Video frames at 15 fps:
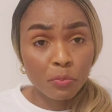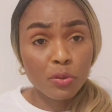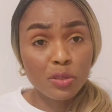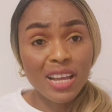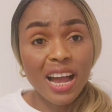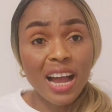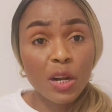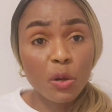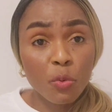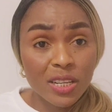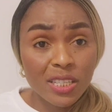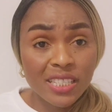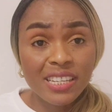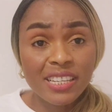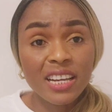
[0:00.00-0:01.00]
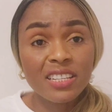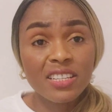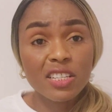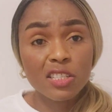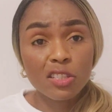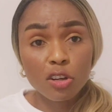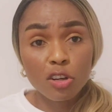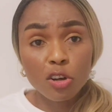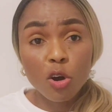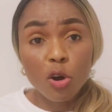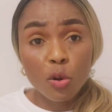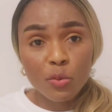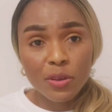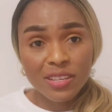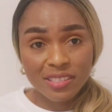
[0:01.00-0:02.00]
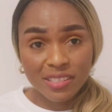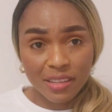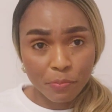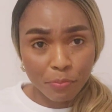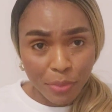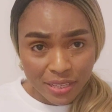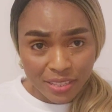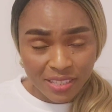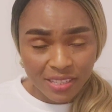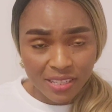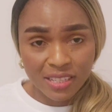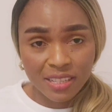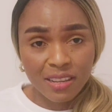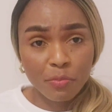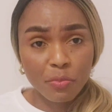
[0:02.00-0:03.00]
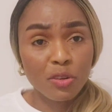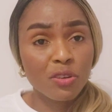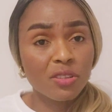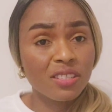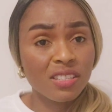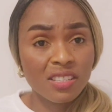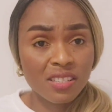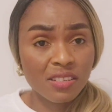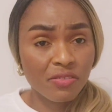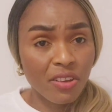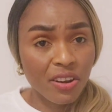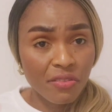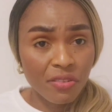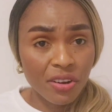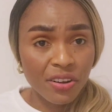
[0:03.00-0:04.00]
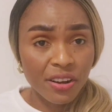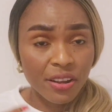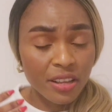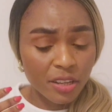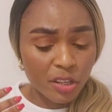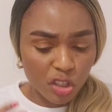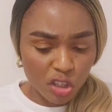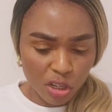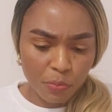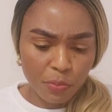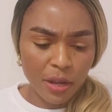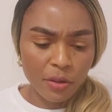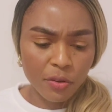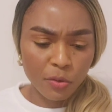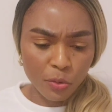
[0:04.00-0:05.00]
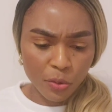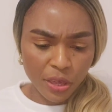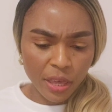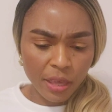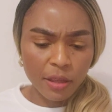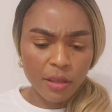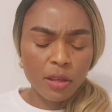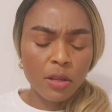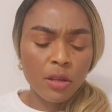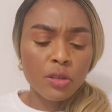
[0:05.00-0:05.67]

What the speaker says: but annual ticket is always the best because it's very, very cheaper, okay?